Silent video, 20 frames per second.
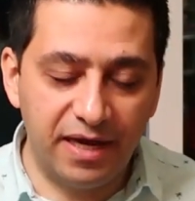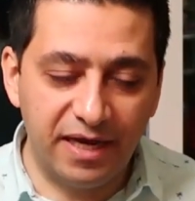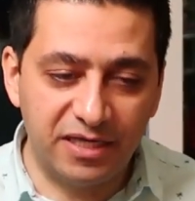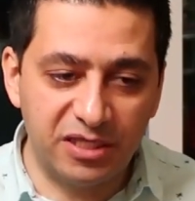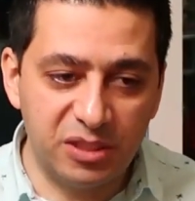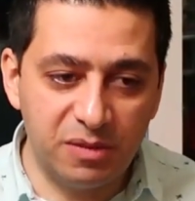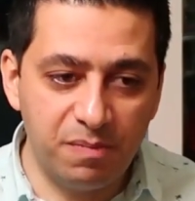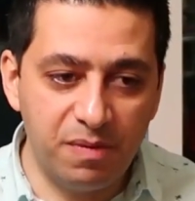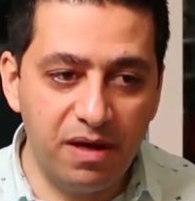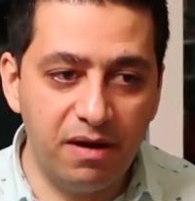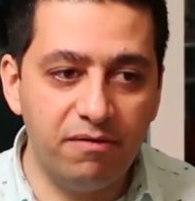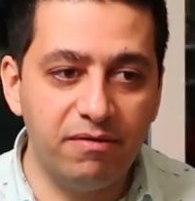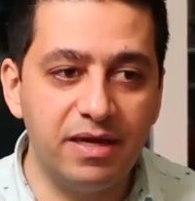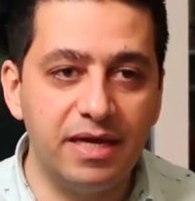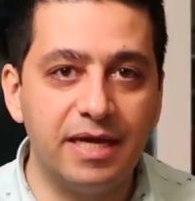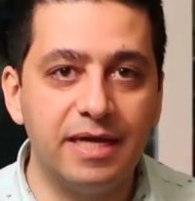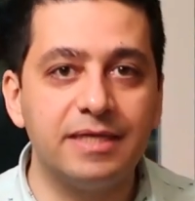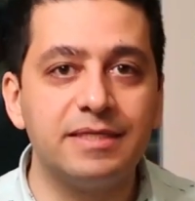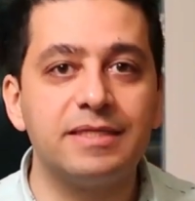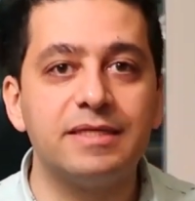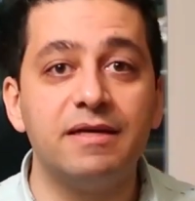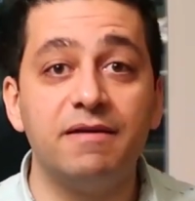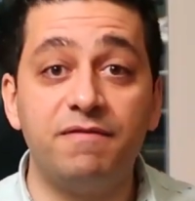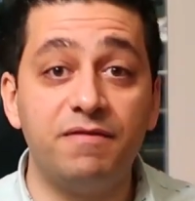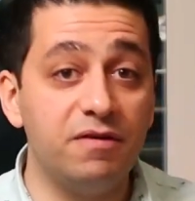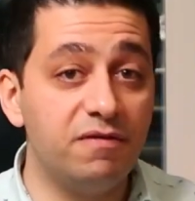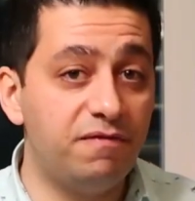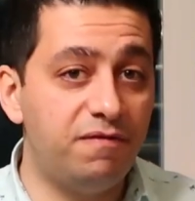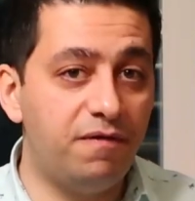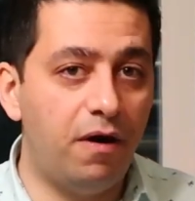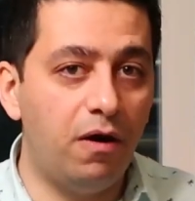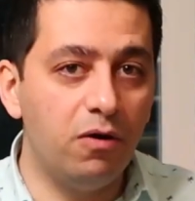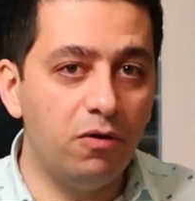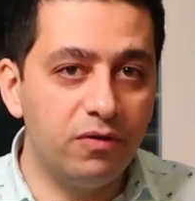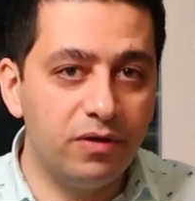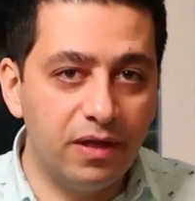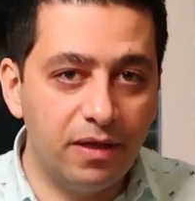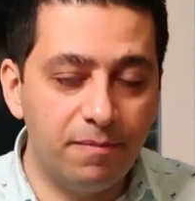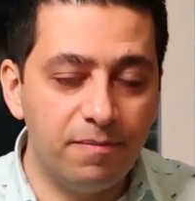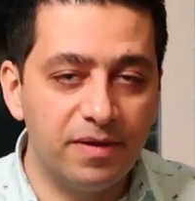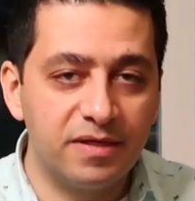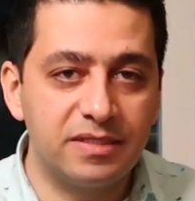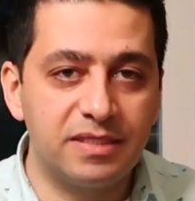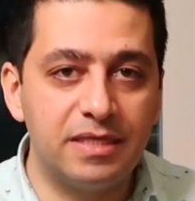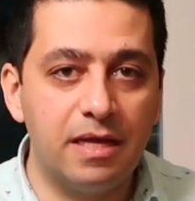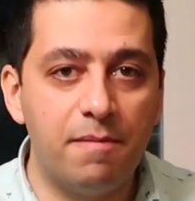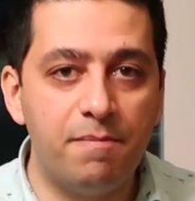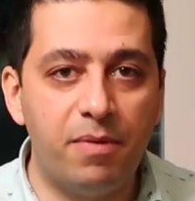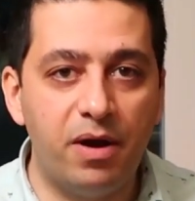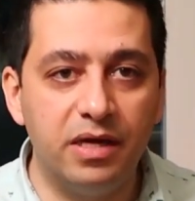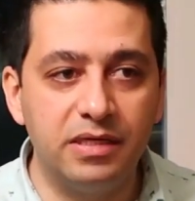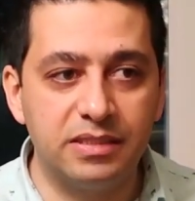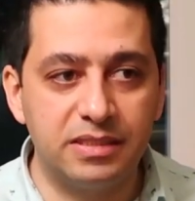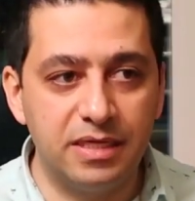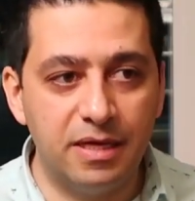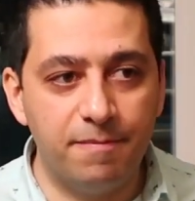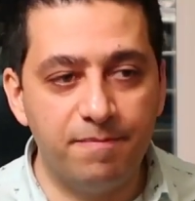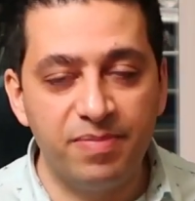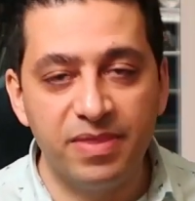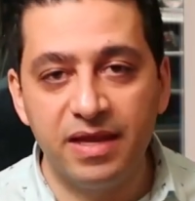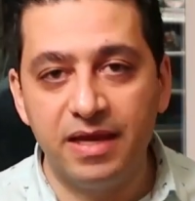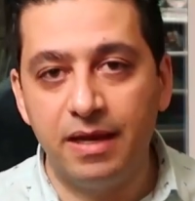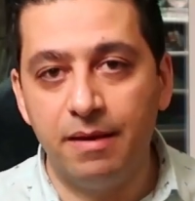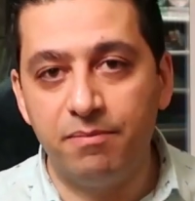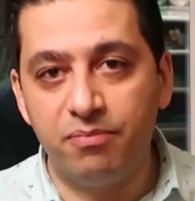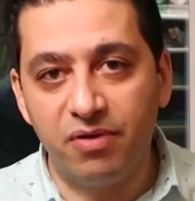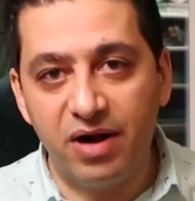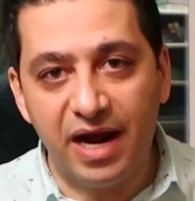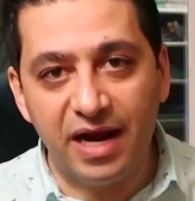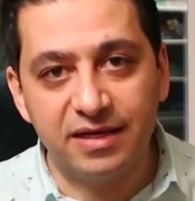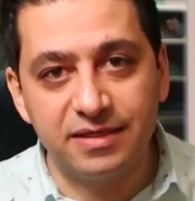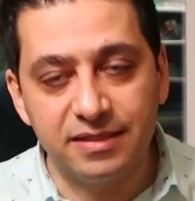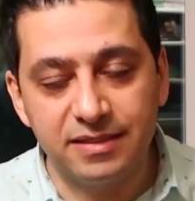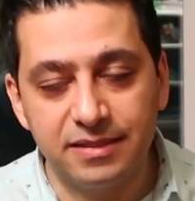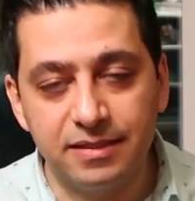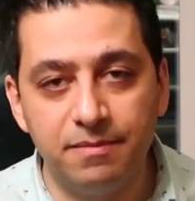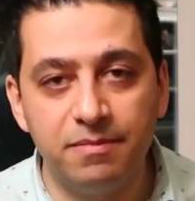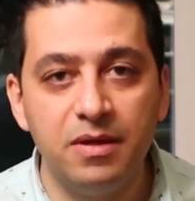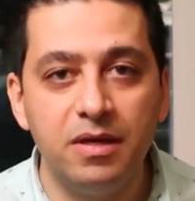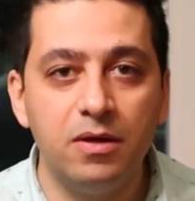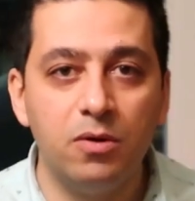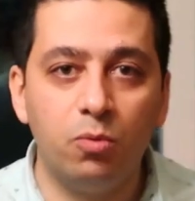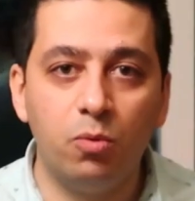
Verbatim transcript: experience if you follow them step by step and practice them,